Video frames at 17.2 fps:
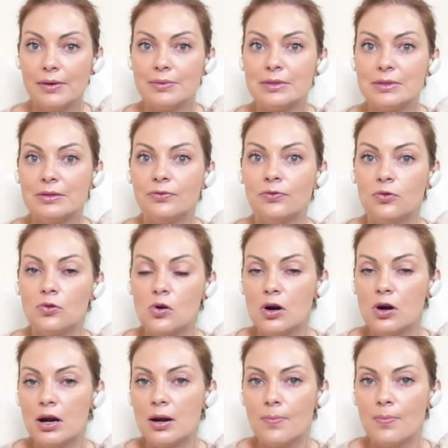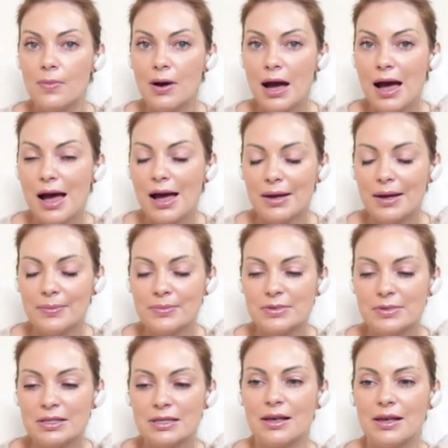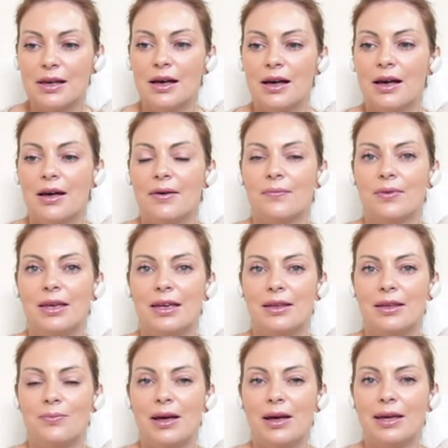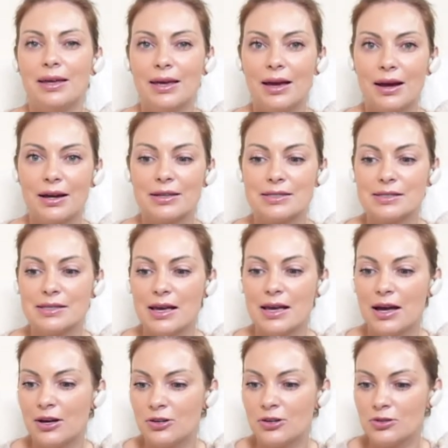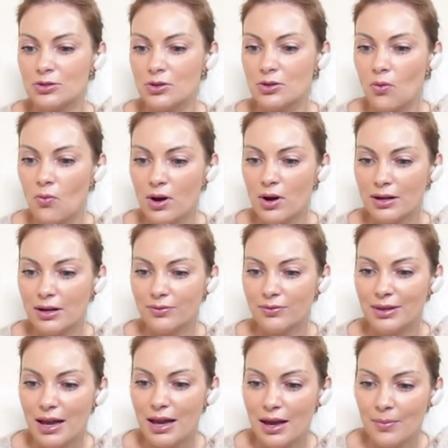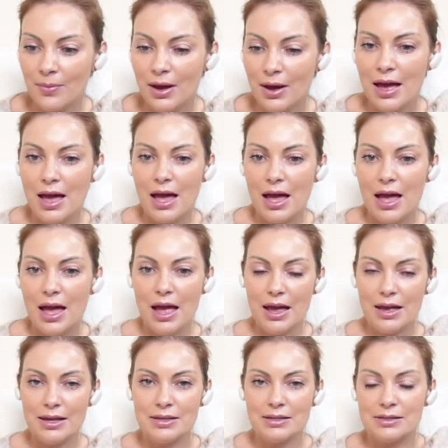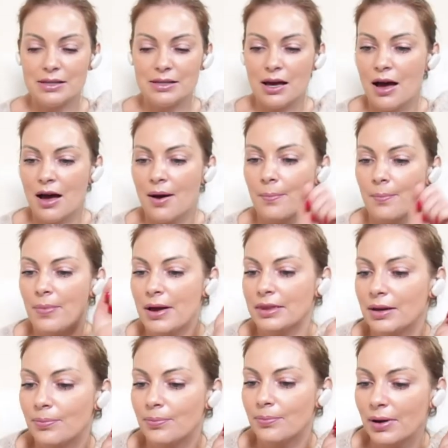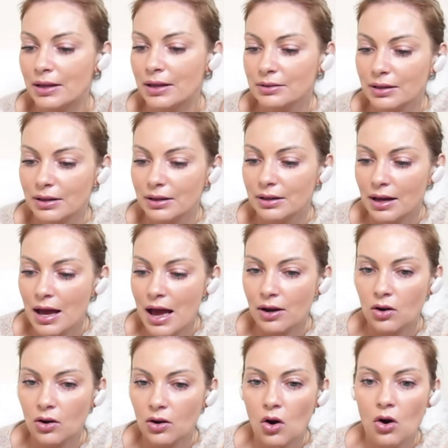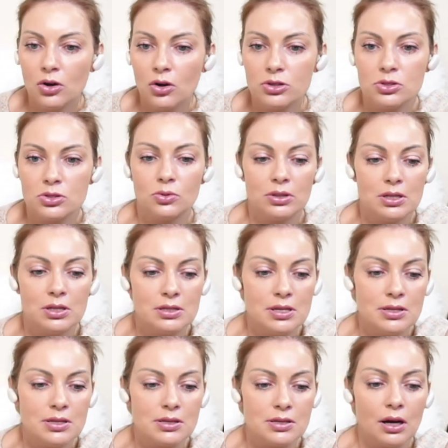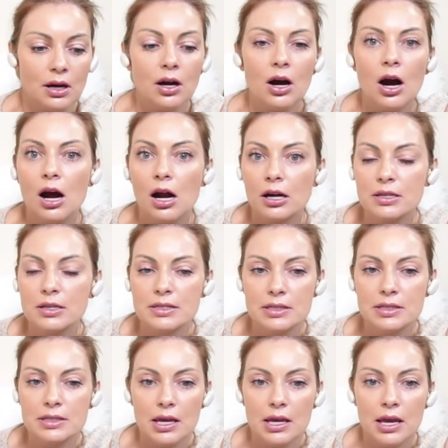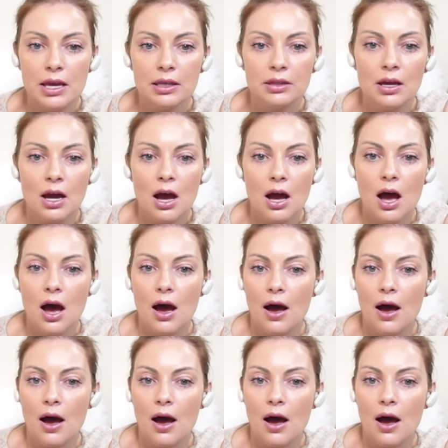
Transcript: items for moms um, in my carousel. So one of them is um, by the brand Graco. So this is a car seat.